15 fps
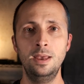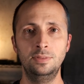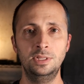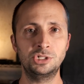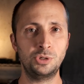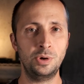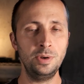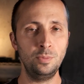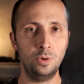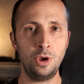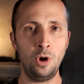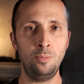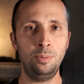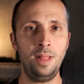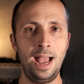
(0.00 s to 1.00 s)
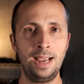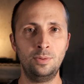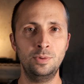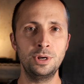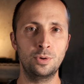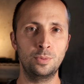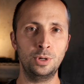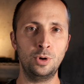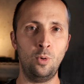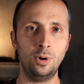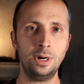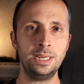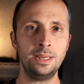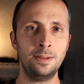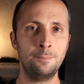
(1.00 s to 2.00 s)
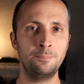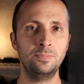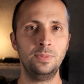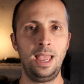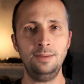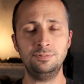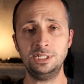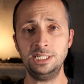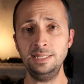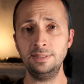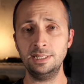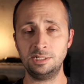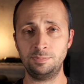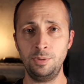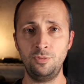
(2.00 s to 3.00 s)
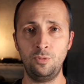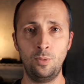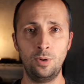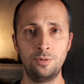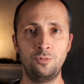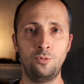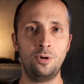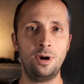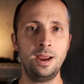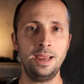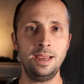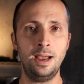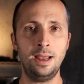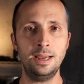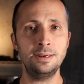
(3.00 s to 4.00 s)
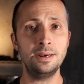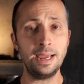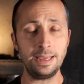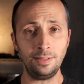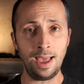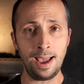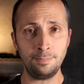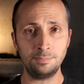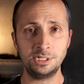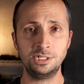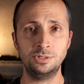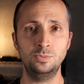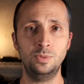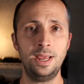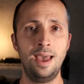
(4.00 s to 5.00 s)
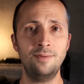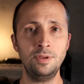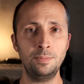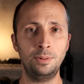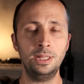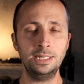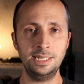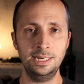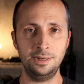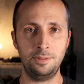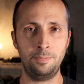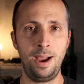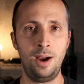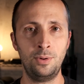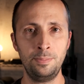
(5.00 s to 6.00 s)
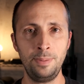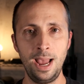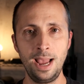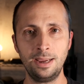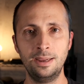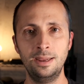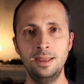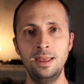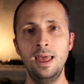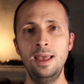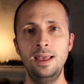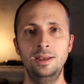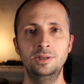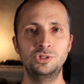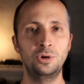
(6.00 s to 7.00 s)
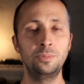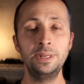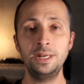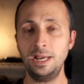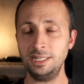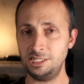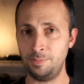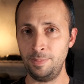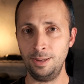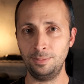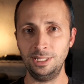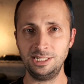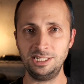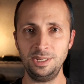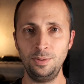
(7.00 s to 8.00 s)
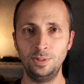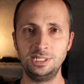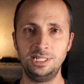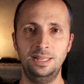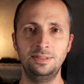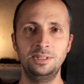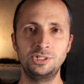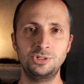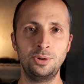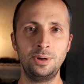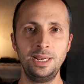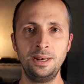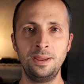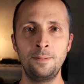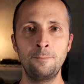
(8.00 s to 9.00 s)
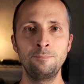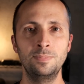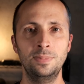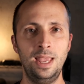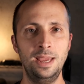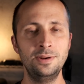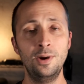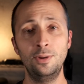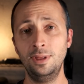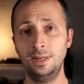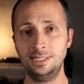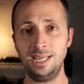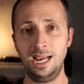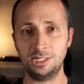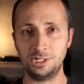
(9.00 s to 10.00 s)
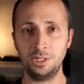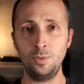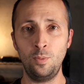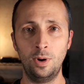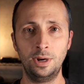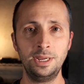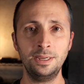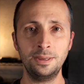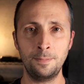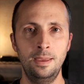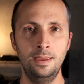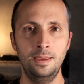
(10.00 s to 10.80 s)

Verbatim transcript: The screen will go black when you're recording. I've seen this before for a uh, night lapse when I have it plugged into the power pack. So it'll be nice to be able to see what's on the screen and know that it's actually working.